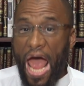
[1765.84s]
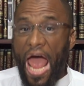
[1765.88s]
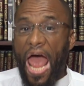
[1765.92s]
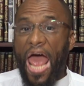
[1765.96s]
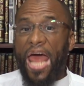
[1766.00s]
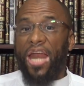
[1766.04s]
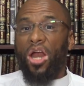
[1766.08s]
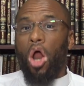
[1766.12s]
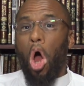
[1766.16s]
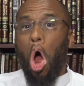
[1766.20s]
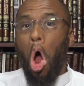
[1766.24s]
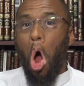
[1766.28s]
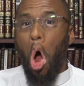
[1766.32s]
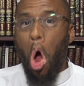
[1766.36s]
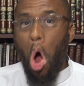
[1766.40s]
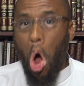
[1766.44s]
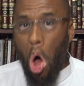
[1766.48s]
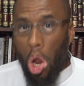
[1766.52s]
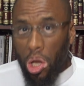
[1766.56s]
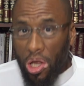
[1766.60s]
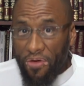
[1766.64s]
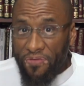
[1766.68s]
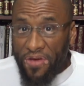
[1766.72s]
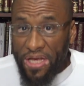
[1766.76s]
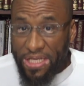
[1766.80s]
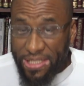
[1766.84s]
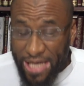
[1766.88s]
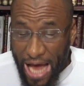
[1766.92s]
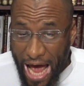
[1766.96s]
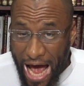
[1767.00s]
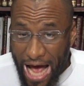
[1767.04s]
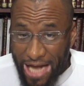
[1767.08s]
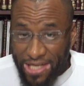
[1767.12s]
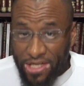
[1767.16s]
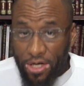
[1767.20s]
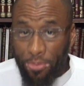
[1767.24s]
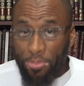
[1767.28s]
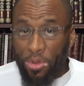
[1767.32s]
And all of his
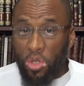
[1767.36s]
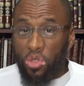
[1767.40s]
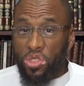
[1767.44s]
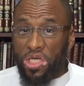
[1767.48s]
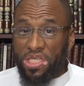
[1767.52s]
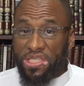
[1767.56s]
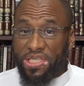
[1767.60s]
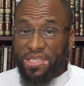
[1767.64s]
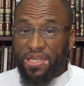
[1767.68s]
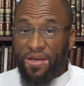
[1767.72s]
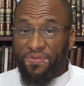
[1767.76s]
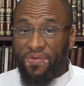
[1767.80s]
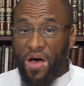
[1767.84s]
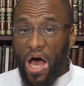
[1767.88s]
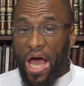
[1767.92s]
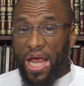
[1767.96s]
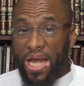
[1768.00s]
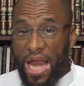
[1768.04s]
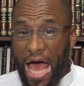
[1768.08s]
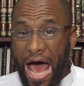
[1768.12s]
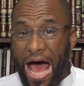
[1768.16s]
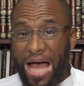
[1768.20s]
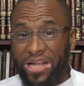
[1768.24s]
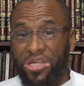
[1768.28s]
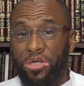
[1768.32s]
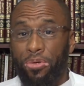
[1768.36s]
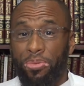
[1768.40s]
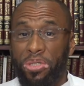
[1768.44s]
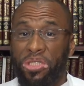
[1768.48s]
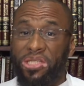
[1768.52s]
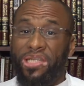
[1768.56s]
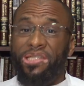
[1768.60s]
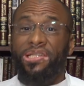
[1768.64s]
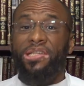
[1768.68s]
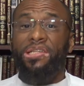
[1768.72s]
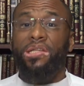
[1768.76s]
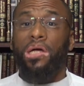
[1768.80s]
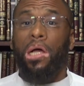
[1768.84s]
attributes, his divine
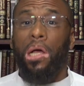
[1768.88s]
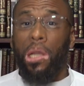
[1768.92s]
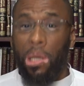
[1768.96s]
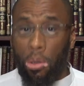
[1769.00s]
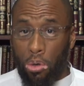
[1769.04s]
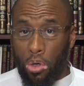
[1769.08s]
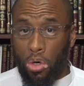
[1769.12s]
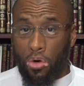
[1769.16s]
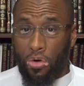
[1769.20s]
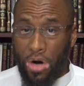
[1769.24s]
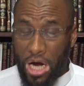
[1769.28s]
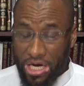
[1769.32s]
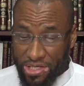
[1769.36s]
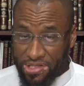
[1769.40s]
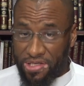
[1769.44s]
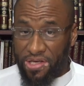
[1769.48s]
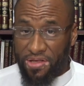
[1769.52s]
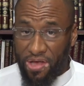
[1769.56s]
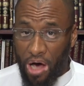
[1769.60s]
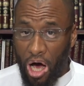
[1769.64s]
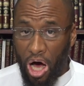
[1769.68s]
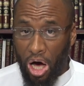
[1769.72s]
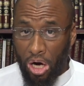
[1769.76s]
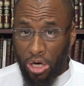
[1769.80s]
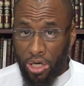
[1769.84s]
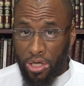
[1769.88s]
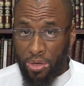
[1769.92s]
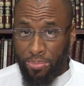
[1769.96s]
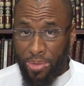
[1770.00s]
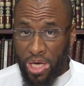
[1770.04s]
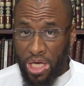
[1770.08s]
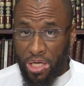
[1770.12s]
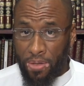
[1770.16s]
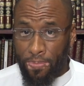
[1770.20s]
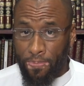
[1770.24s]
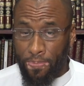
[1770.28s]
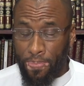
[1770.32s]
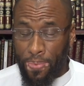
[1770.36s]
attributes, this is the crux of the
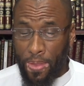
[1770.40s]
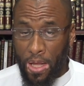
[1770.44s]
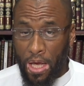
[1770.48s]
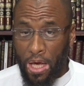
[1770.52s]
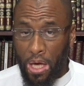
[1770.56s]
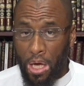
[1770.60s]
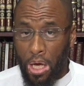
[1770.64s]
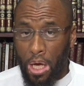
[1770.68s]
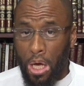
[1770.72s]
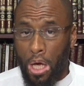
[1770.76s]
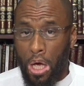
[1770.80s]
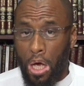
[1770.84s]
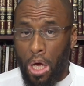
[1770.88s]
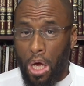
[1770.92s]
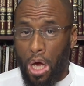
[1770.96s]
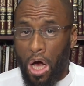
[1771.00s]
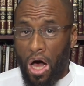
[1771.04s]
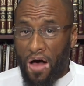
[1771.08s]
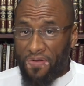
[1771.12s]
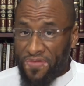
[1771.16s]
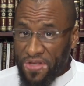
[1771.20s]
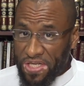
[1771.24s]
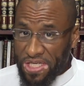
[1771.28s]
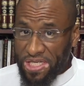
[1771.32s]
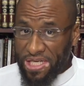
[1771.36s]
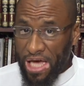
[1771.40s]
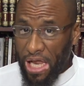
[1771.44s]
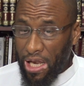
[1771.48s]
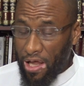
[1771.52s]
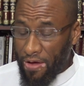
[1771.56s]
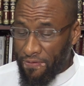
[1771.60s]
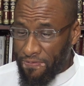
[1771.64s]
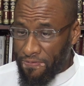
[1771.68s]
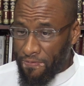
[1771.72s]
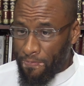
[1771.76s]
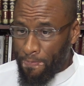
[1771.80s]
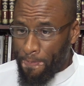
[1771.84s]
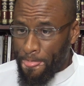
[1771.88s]
argument of the
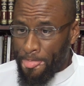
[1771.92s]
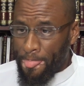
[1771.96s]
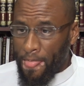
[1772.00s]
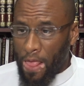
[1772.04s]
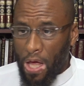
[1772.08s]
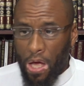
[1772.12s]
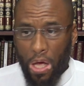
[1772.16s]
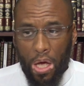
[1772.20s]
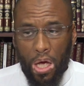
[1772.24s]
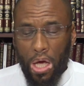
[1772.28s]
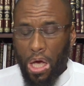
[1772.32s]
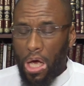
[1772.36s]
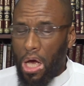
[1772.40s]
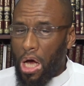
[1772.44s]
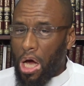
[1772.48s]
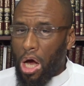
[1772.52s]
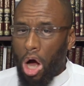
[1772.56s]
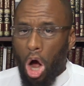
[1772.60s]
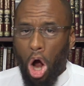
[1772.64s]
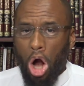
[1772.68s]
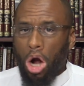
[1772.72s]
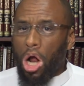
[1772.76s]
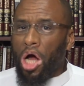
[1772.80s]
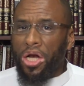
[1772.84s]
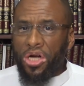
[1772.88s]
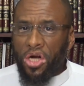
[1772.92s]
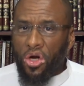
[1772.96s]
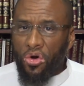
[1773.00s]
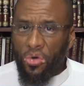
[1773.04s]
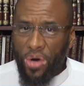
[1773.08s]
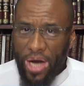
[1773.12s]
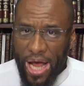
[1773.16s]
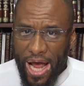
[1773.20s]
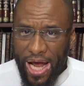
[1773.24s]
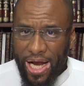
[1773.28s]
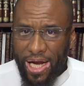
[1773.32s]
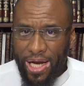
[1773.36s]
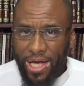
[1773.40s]
Salaf, are
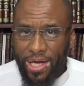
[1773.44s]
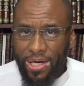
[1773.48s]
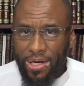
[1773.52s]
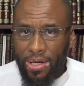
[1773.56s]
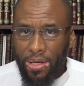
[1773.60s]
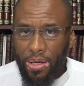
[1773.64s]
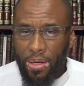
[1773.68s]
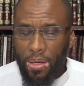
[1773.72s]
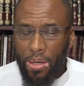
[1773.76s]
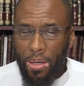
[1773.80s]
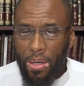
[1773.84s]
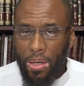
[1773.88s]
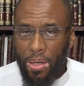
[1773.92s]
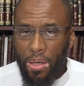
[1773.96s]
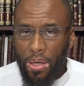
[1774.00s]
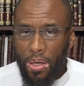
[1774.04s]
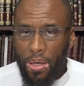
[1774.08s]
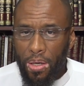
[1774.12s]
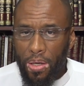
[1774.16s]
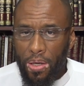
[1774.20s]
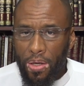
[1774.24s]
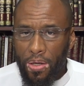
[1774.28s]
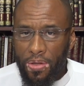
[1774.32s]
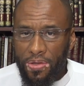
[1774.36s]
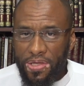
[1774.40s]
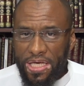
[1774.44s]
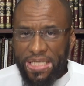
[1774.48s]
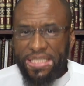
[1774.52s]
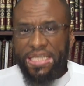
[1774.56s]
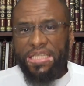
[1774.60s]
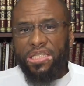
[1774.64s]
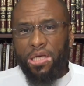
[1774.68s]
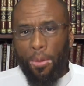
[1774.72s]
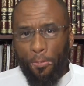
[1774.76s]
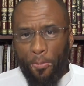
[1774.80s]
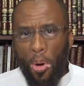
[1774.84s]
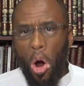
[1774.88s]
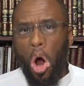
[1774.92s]
uncreated. This
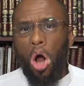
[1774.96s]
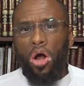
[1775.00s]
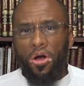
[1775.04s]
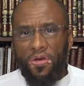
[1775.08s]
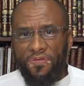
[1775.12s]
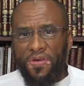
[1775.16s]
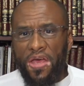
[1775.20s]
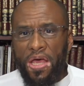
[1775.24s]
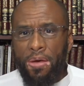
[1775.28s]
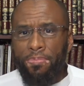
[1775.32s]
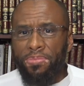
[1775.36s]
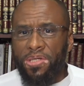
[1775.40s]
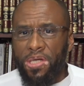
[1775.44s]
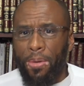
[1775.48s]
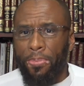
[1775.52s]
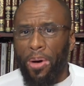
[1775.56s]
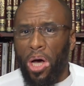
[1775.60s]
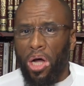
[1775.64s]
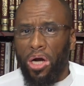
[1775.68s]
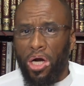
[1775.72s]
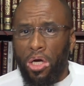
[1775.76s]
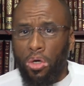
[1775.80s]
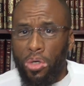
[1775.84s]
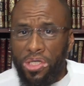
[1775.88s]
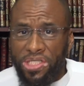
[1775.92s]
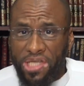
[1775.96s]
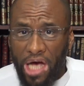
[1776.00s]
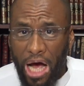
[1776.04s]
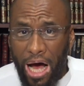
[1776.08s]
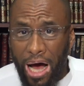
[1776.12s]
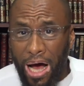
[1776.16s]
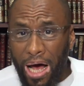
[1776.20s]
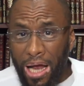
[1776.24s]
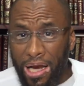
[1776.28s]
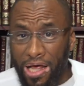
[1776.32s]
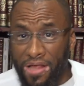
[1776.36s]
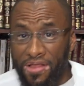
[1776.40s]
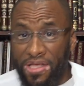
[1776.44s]
is a part of him, tabarak wa
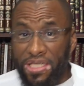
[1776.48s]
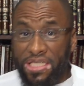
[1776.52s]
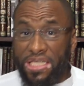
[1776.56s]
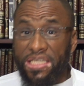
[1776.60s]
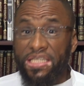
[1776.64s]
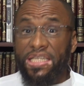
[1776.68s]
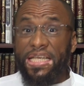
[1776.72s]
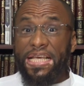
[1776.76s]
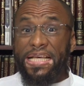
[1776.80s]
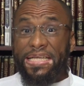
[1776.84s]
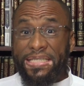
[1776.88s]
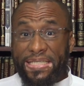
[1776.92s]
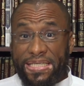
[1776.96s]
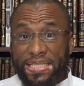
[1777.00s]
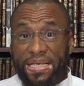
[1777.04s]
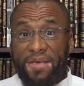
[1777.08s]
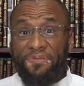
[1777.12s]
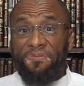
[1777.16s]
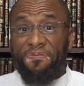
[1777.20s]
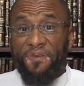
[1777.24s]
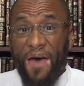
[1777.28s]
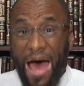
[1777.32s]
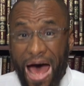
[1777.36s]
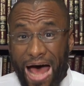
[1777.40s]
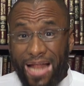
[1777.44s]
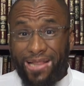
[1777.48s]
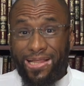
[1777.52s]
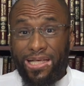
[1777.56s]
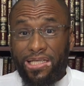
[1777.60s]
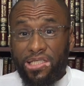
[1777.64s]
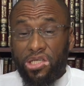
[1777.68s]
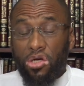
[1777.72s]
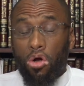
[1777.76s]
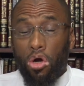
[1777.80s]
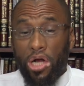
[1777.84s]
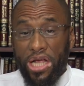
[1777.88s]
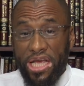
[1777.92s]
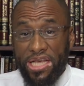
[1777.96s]
ta'ala. This is his sifat.
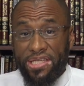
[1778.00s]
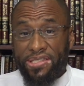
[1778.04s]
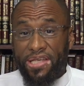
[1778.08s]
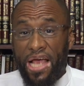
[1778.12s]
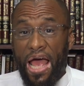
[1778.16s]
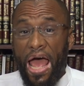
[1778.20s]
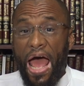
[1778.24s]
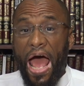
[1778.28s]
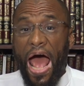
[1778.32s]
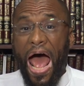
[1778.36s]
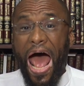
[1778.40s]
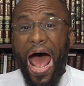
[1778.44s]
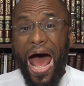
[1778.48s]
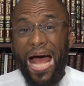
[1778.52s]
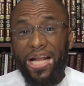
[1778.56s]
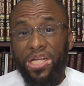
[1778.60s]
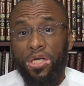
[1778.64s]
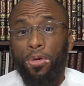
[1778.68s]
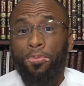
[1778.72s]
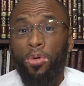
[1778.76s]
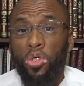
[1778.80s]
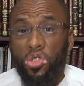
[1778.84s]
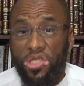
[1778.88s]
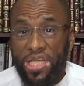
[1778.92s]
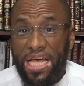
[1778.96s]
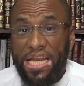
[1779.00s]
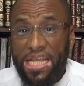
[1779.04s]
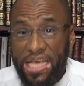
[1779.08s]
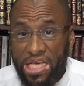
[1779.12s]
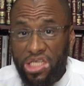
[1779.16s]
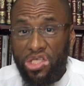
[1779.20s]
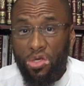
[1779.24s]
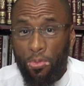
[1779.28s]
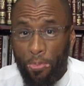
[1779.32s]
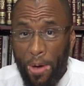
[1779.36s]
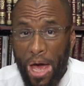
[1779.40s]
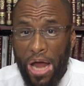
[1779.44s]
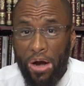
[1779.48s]
These are his attributes that he
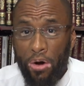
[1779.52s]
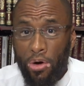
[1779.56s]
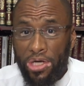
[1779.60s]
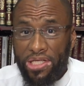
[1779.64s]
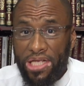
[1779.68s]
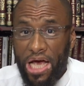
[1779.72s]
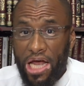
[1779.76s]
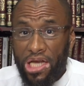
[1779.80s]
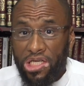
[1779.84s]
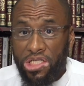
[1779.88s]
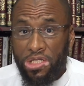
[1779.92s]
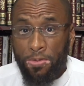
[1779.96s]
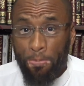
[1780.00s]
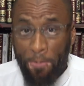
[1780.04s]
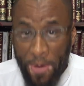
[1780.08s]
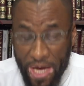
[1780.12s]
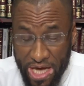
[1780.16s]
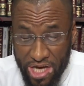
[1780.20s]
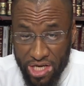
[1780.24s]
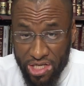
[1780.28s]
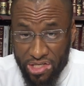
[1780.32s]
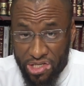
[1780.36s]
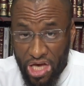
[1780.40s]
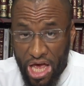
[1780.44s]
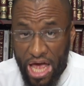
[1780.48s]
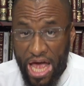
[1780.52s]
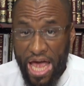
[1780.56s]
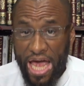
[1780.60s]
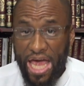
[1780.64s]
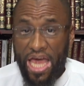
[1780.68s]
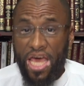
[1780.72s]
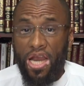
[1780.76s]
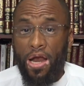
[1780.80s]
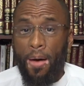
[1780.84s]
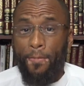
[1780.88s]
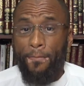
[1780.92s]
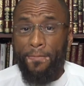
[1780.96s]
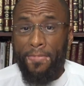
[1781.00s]
subhanahu wa ta'ala speaks
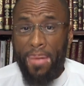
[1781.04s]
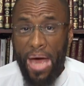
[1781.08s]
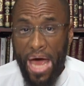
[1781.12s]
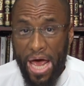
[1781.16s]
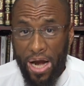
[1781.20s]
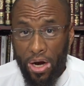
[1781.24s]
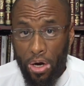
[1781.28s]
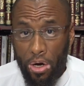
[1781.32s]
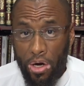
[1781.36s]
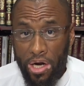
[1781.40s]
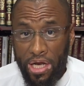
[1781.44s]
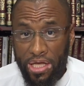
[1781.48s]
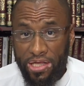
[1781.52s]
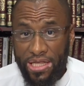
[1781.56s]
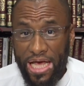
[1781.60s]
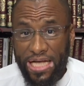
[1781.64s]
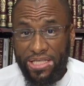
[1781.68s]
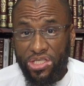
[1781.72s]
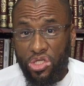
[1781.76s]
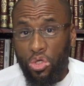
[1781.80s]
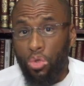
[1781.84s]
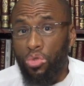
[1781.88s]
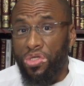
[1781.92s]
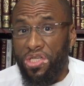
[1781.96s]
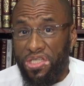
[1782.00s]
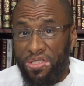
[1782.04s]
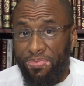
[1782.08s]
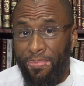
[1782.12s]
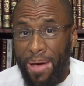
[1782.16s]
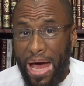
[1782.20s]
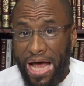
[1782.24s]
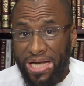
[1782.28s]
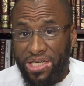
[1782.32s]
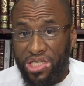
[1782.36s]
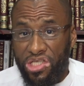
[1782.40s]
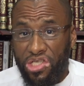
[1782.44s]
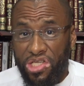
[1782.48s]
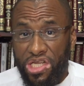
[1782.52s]
in a manner that suits his
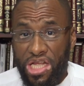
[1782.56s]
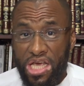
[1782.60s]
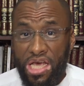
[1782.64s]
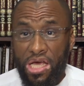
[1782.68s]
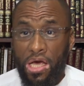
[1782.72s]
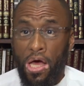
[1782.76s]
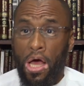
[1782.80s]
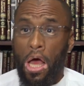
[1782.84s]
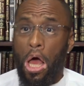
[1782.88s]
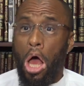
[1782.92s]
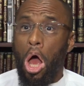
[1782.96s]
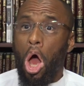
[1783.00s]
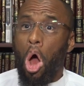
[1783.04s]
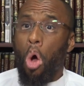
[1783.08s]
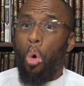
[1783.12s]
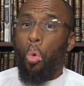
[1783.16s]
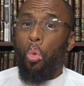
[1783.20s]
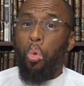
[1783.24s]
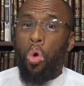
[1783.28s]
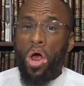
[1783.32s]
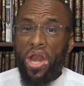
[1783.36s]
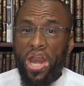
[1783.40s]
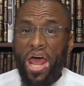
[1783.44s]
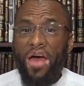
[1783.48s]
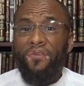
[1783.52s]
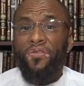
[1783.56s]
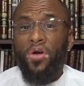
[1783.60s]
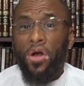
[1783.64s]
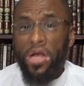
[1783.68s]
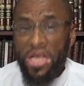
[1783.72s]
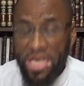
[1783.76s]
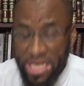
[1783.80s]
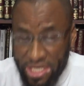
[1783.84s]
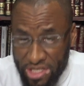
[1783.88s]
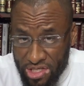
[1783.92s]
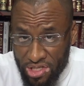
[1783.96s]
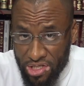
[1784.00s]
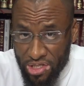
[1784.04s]
majesty whenever
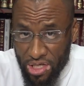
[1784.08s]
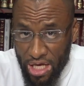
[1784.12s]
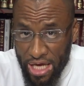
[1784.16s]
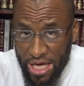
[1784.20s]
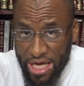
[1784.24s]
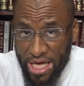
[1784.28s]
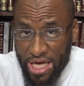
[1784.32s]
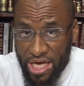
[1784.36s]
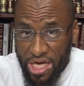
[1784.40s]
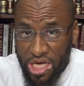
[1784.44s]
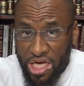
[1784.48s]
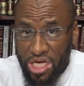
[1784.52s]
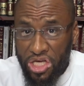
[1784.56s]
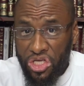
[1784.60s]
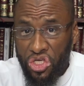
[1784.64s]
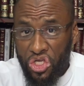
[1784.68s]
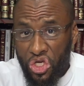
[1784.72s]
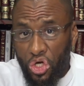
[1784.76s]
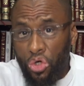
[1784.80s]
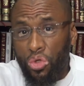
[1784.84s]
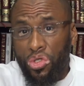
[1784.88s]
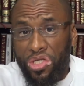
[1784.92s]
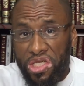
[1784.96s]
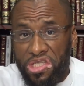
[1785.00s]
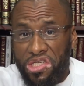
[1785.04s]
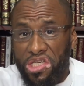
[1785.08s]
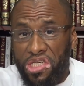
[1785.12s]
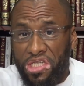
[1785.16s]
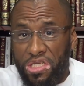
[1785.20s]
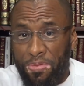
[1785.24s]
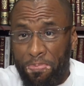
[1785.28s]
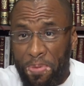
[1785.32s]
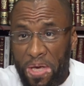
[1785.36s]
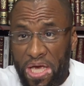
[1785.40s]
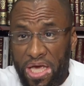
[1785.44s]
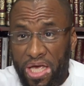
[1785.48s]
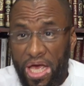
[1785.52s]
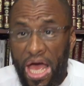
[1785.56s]
he, he, he chooses to
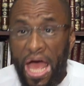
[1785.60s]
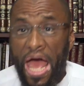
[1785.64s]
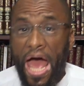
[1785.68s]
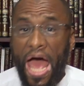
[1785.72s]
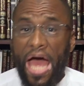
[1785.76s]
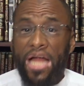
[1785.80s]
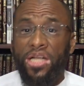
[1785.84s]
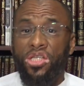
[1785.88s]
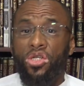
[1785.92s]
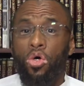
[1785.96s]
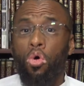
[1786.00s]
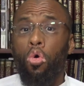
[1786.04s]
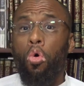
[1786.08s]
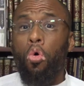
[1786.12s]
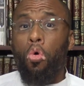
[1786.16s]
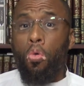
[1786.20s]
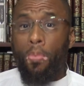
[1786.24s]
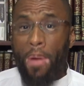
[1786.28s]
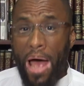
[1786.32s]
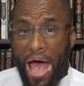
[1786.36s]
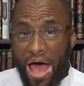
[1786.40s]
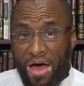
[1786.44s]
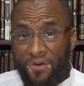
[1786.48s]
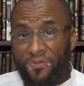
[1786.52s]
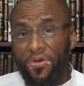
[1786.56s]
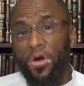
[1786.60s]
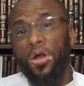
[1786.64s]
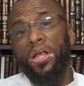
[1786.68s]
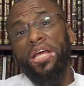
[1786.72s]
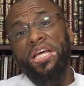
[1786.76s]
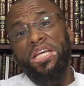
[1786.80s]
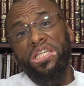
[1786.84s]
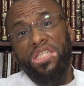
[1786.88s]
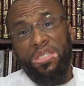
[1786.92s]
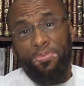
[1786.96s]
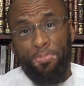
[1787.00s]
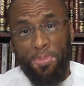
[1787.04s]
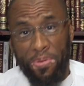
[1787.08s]
speak and to whomever
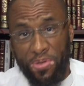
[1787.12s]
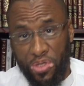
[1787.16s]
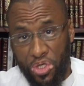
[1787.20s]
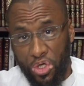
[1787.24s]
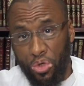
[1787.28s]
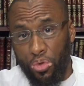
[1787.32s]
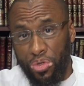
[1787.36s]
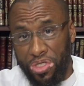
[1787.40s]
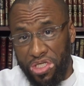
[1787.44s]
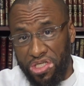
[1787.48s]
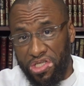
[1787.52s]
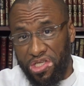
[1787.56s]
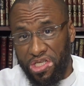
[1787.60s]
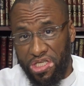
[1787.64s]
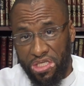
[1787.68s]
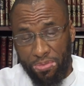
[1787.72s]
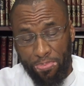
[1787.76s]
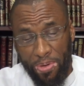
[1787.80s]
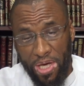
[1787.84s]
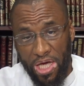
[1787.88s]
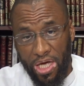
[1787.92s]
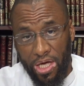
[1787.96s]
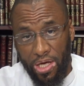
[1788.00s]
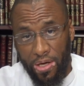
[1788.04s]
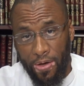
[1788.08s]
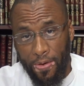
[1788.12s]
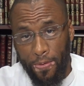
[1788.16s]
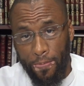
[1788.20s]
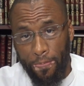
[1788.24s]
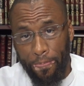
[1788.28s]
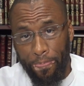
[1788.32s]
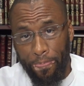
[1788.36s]
he chooses to speak.